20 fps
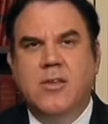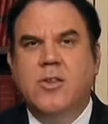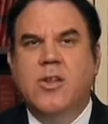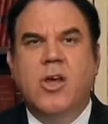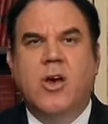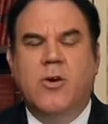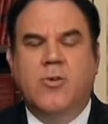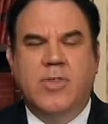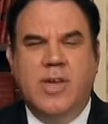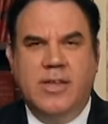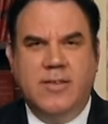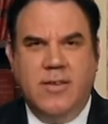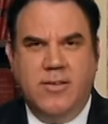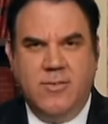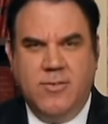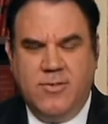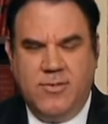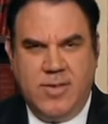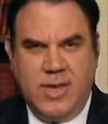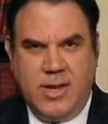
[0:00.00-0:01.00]
No, that
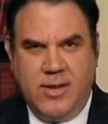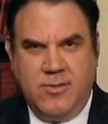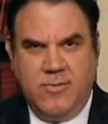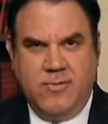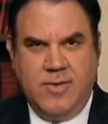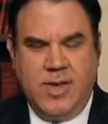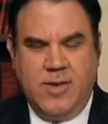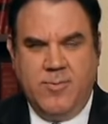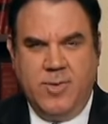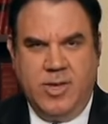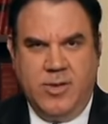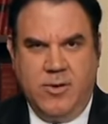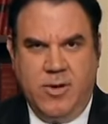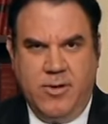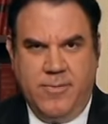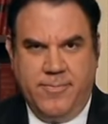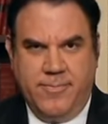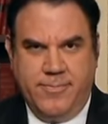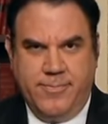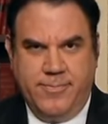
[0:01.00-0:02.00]
doesn't satisfy me at
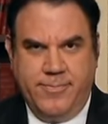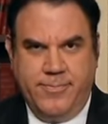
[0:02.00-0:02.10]
all.